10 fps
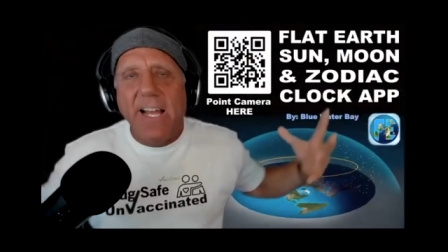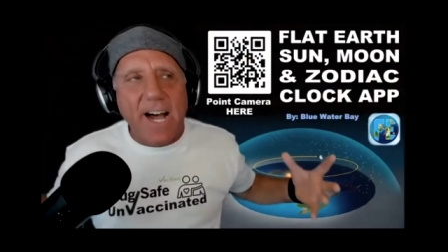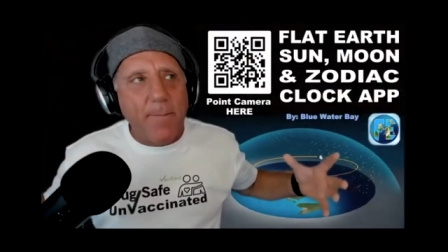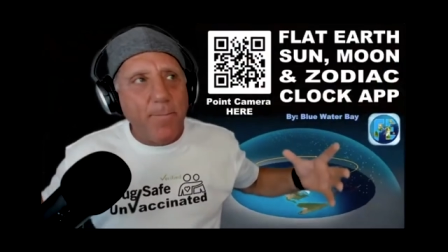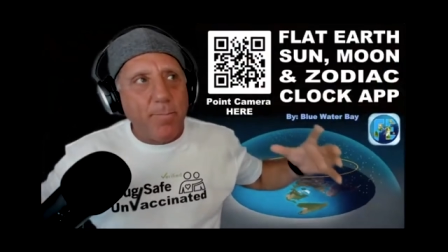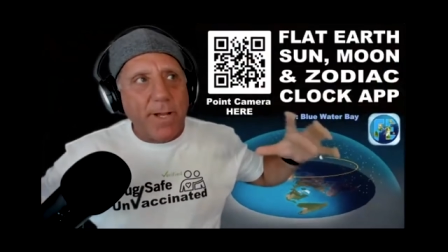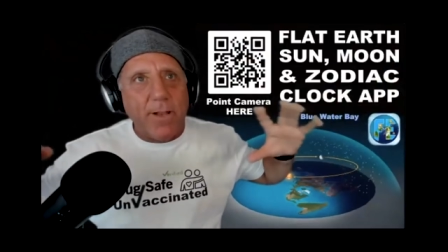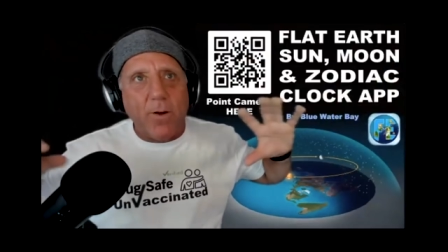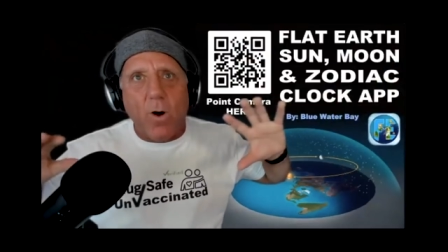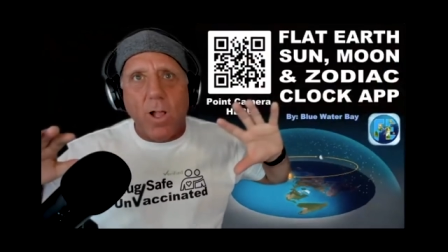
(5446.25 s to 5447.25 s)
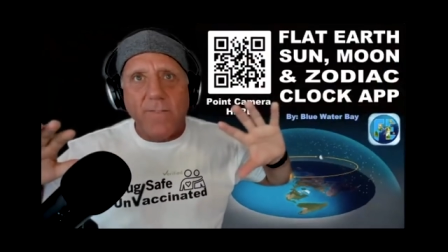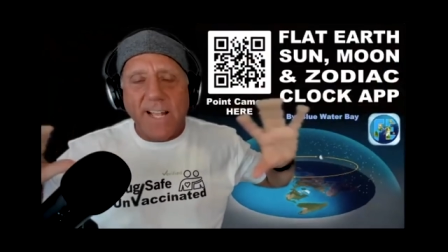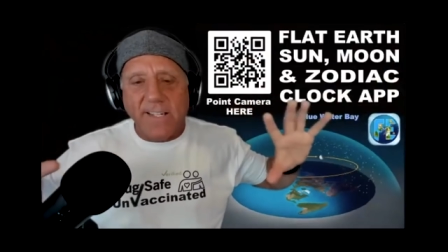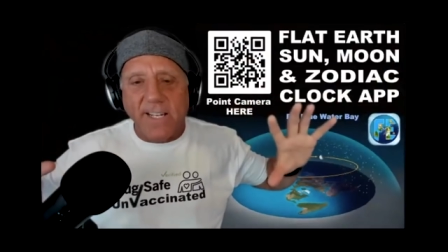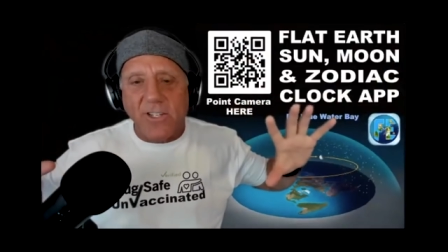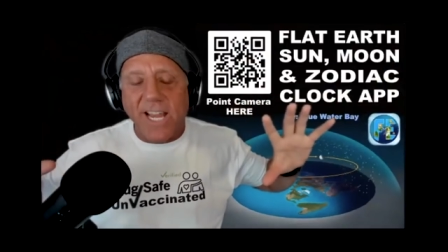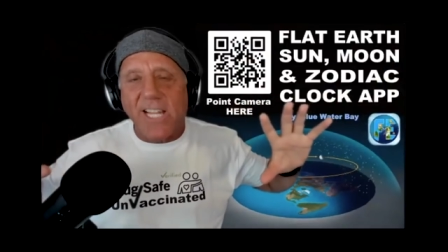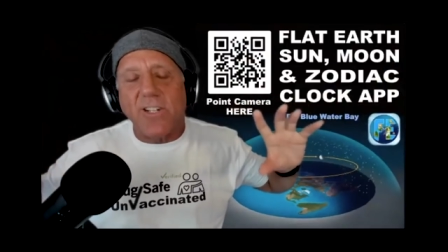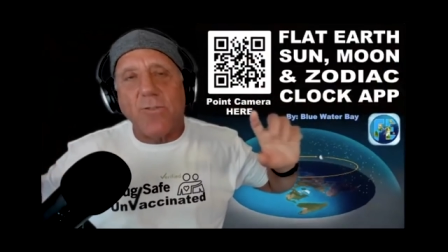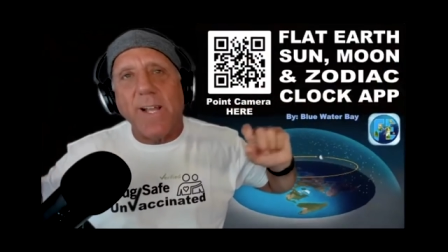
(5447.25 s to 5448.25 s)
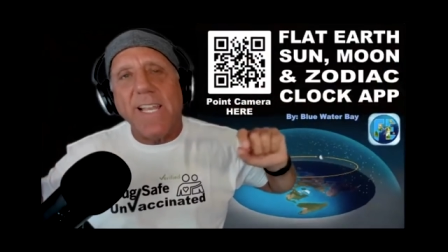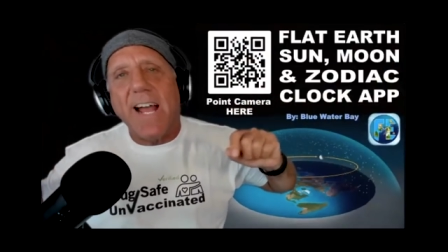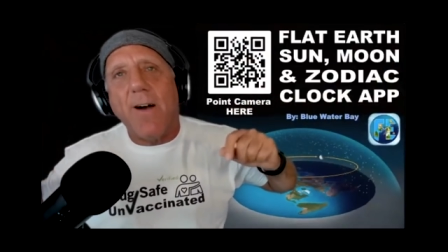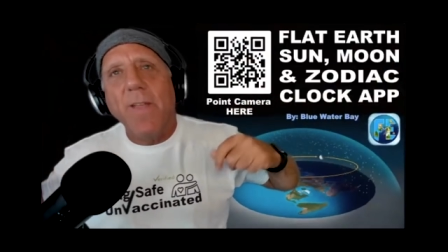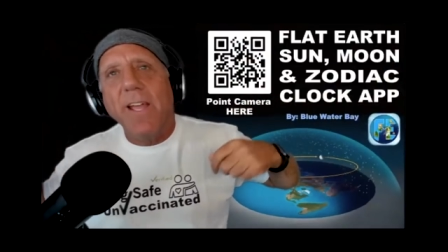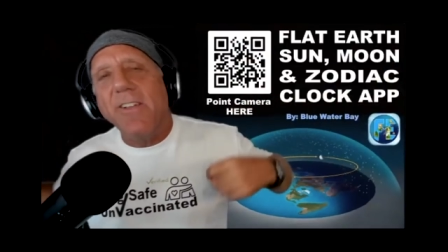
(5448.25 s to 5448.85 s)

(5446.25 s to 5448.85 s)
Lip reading: But all of that's going to change because right now